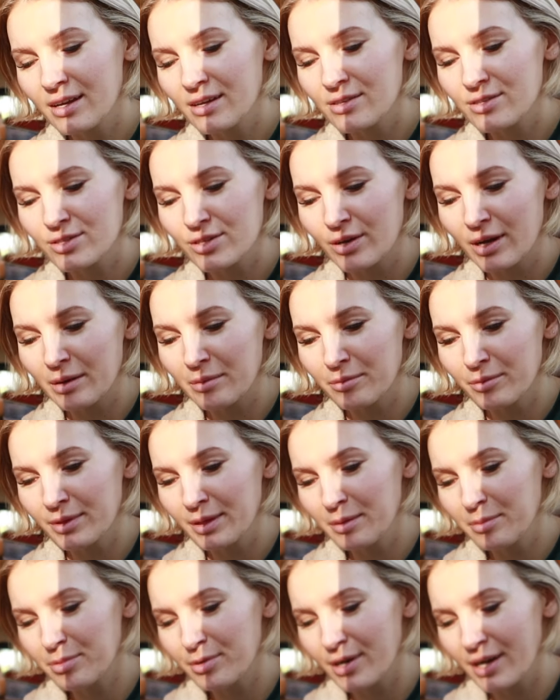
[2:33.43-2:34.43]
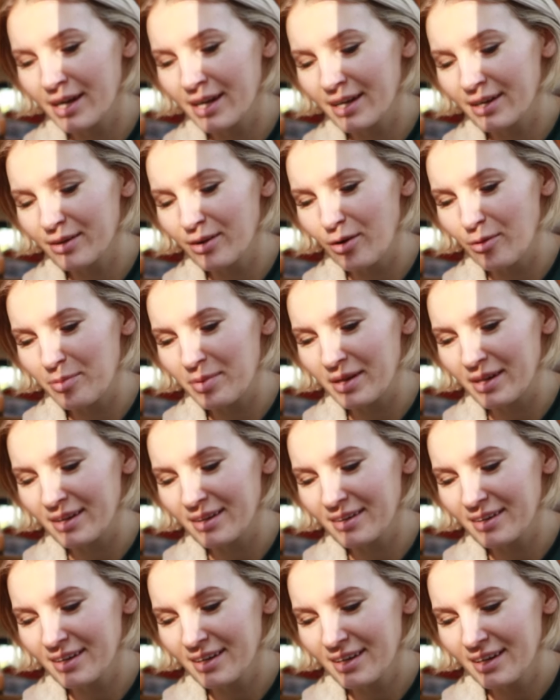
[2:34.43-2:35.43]
So I'm really praying and
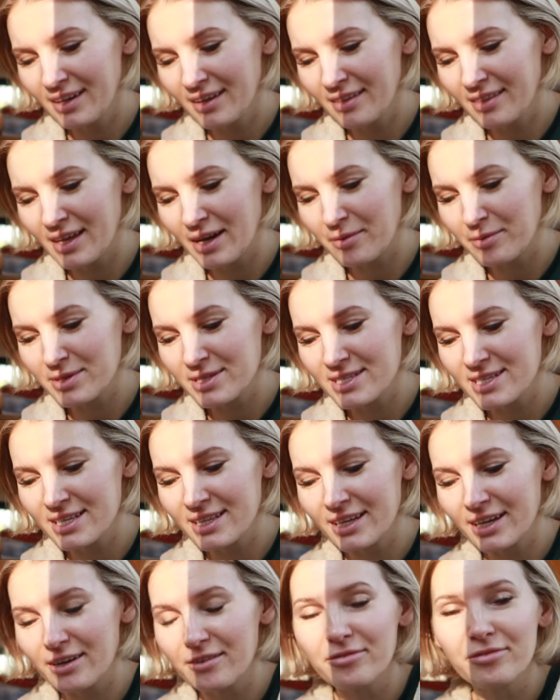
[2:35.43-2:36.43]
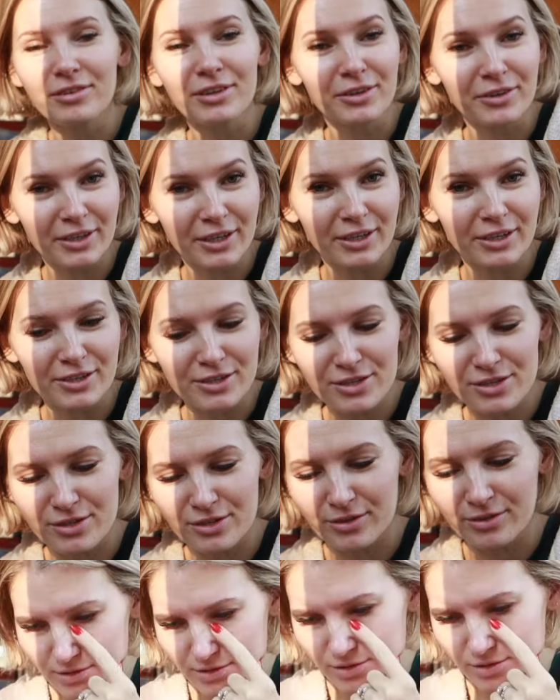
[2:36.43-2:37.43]
hoping that we see like a flurry or
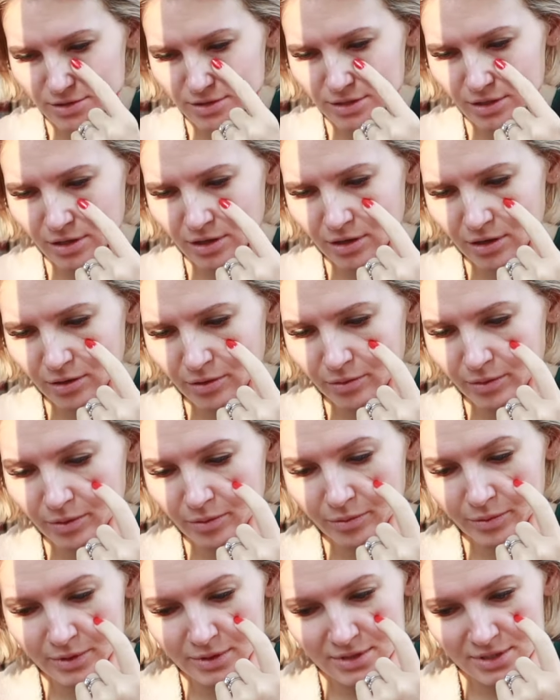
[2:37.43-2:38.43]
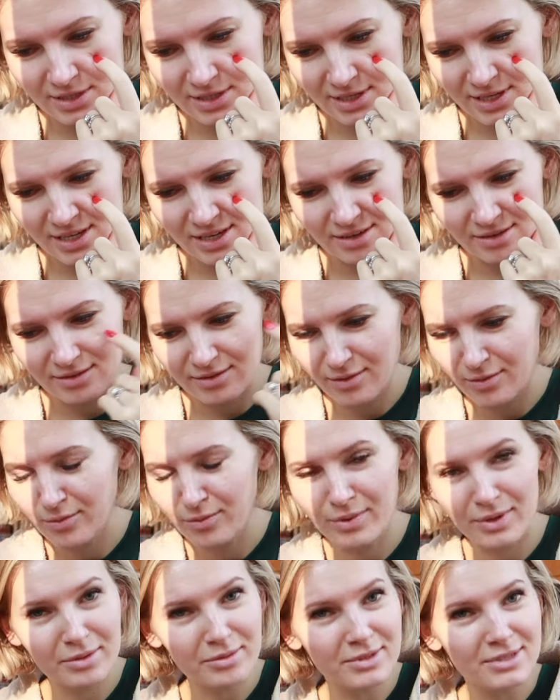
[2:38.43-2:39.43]
two. So we'll see.
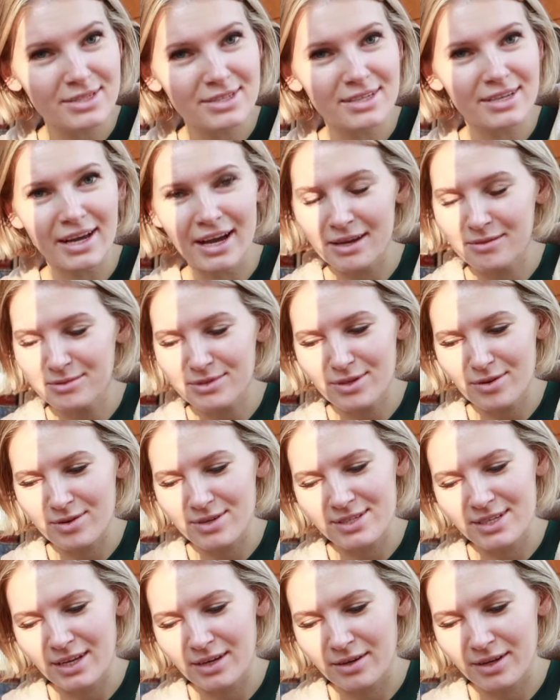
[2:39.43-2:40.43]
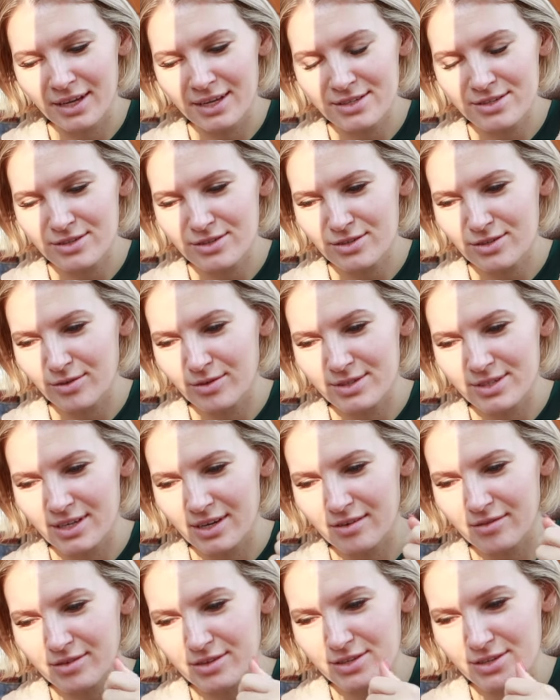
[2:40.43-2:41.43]
We will see. I'm so excited. Kids are so
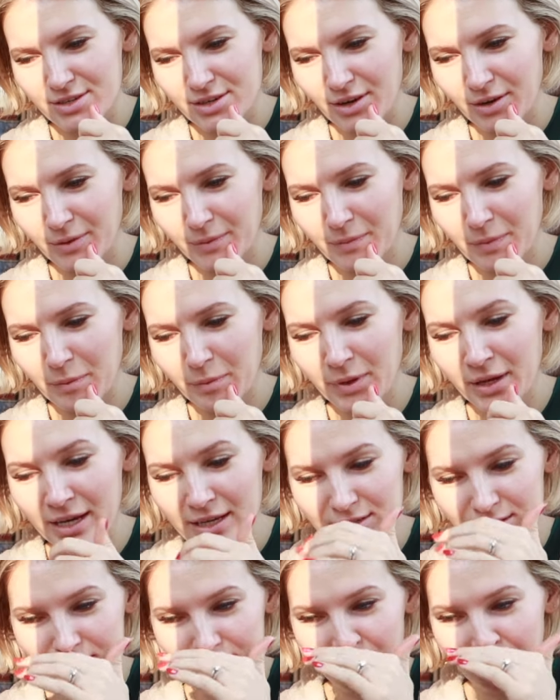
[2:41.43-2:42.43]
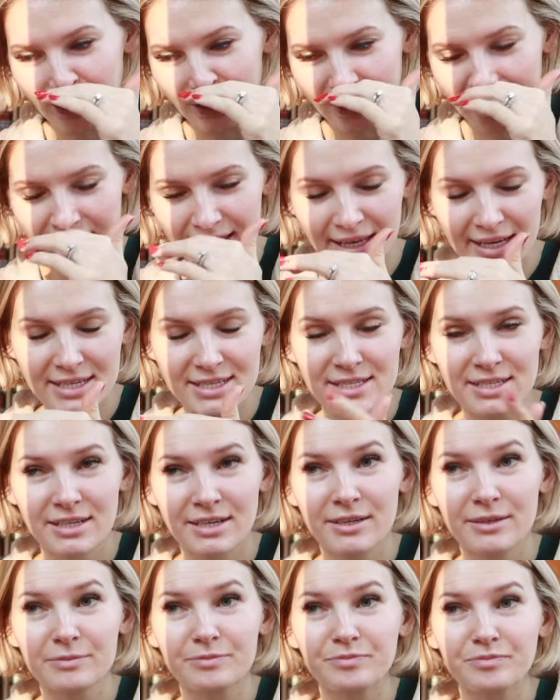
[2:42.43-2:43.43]
excited for snow. We got so lucky last
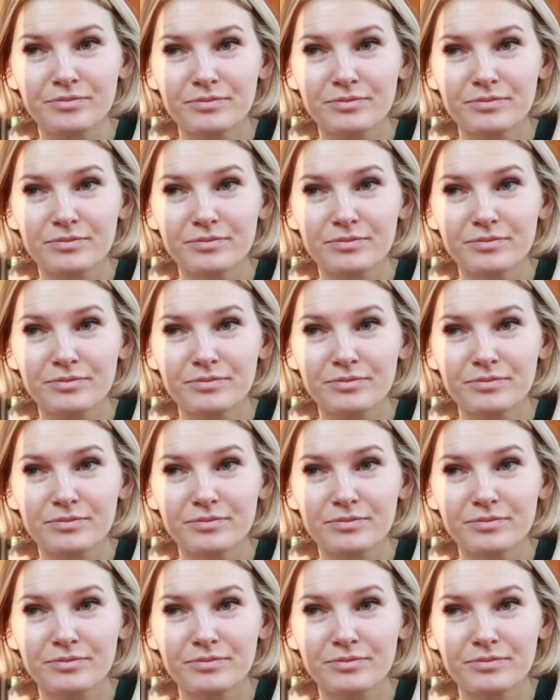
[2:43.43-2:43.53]
year.